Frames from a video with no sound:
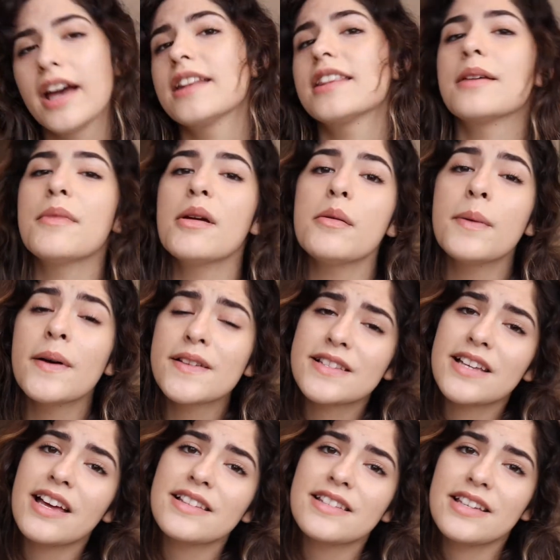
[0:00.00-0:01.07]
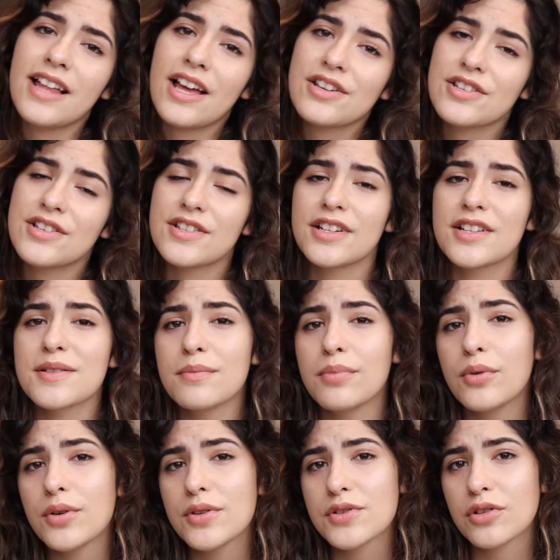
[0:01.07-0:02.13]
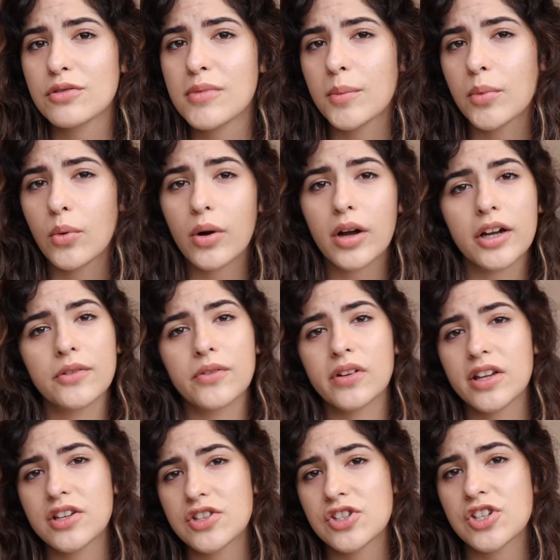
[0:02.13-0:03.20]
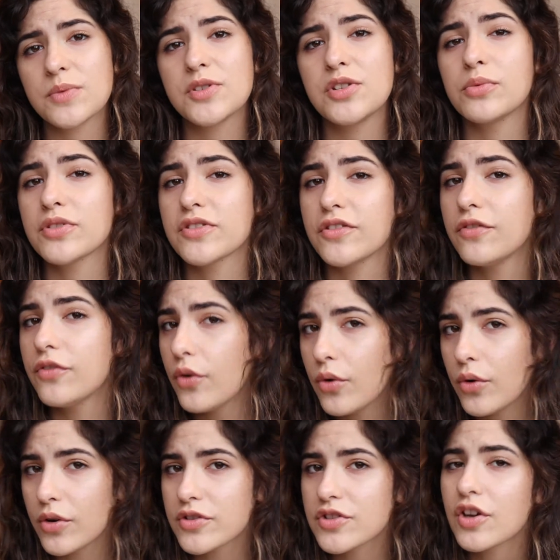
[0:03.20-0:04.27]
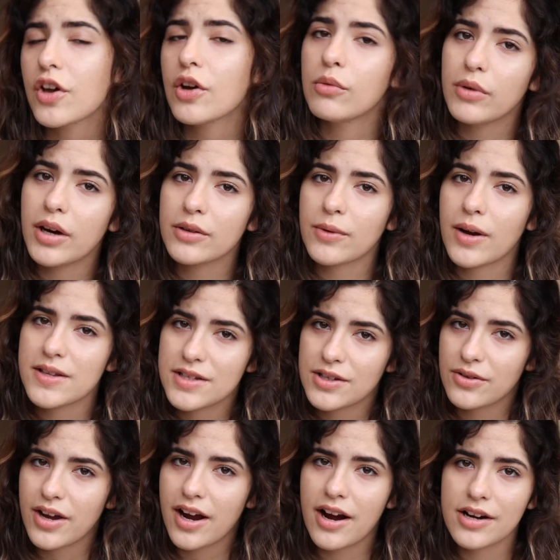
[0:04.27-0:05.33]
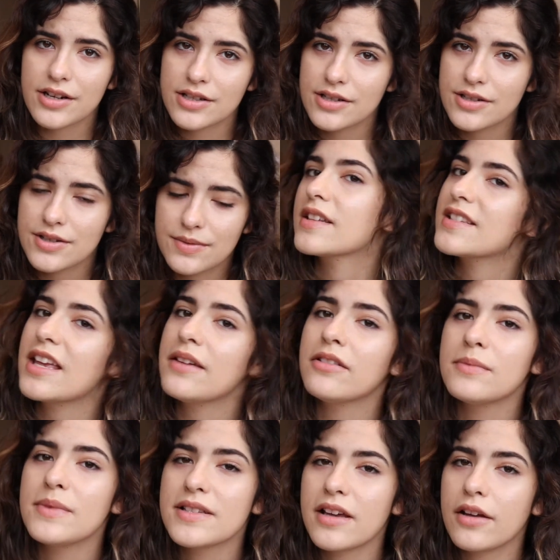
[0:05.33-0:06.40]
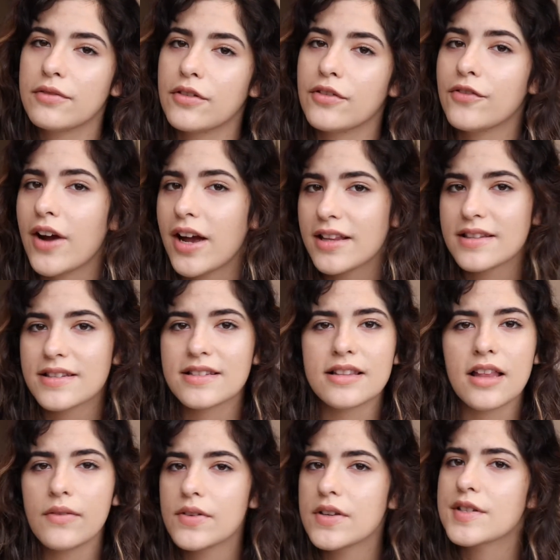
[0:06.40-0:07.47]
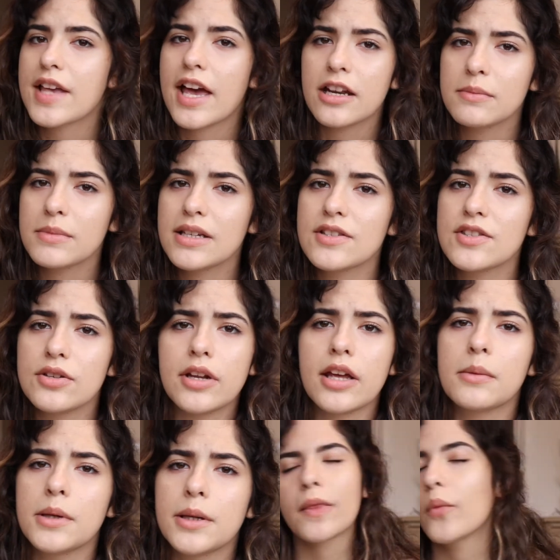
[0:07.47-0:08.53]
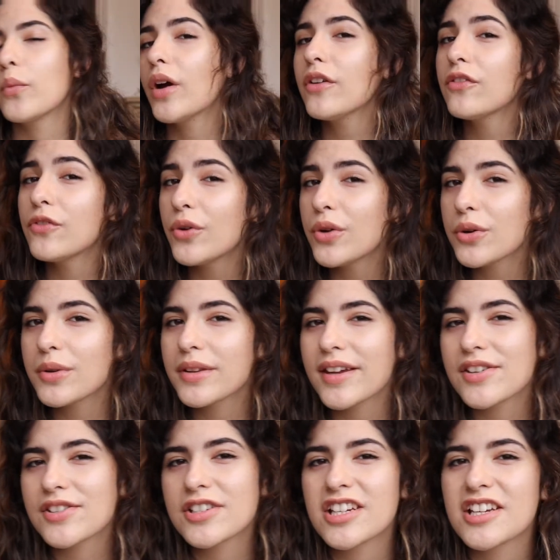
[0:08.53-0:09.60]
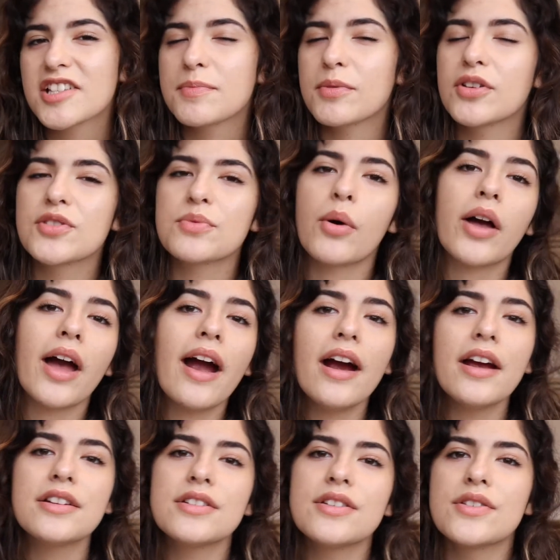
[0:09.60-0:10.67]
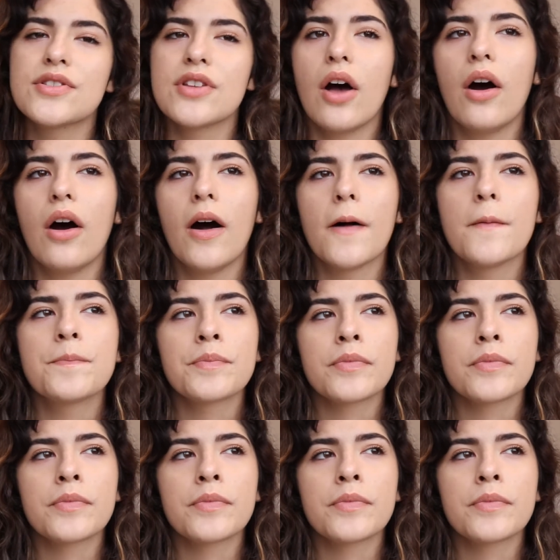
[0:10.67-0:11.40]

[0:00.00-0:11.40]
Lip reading: there may be personality clashes, and it's important to remember what kind of relationships you want to forge when writing your characters. The same can be said for friends, lovers, enemies, you name it. Write for your relationships, because while characters are